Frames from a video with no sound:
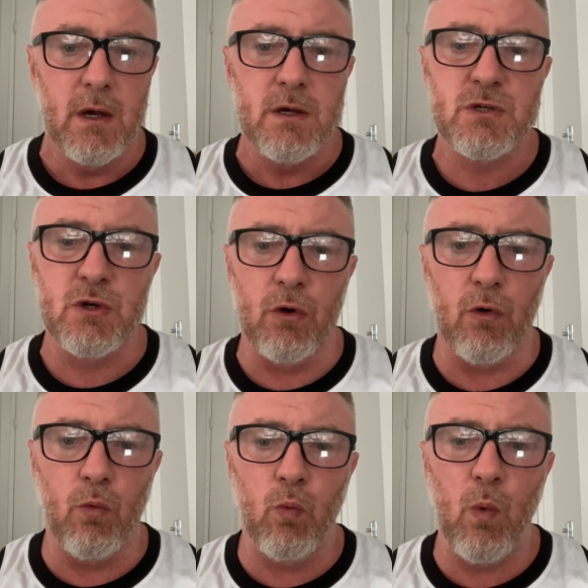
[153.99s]

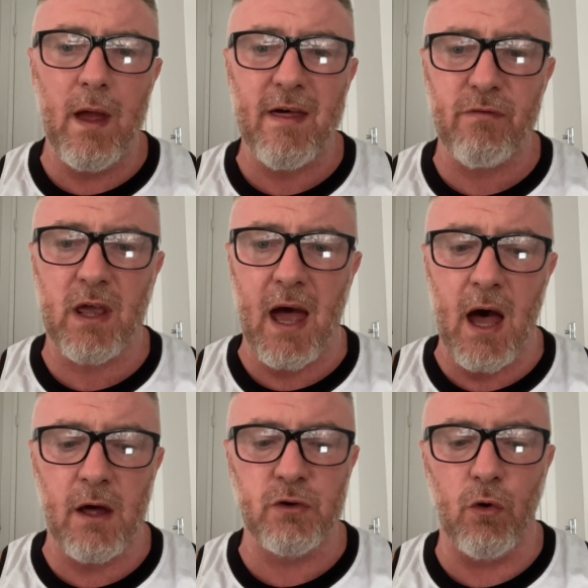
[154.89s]
So with
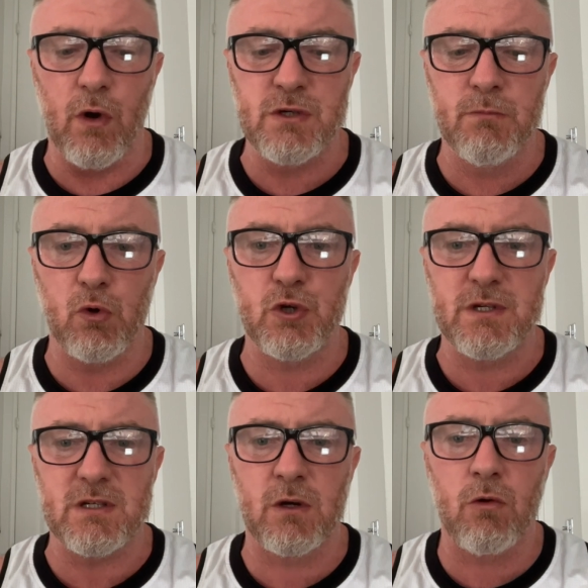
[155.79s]
avocado, as much as
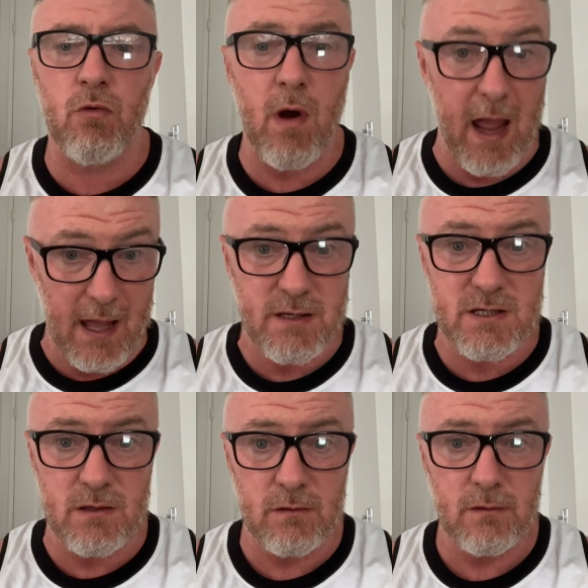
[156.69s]
it's great,